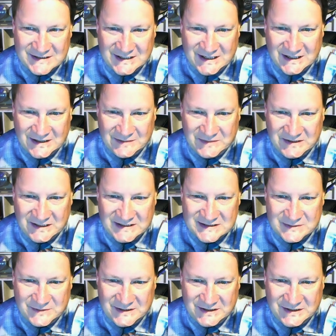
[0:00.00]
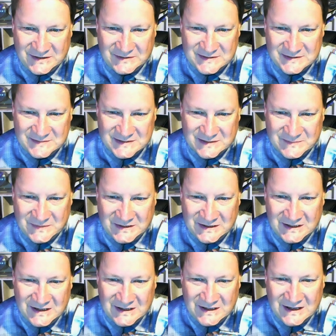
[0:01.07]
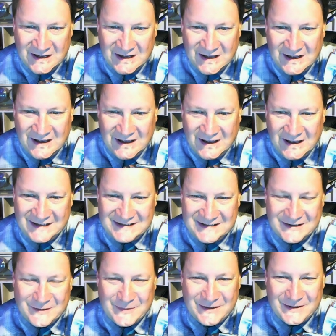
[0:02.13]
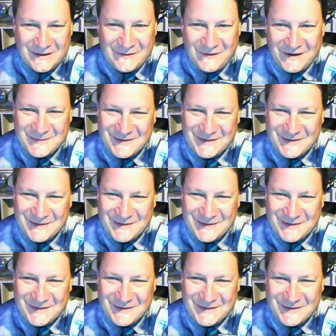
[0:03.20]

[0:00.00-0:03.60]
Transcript: Yeah, I mean that's the way to go. It seems like, and that's a little bit unfair too,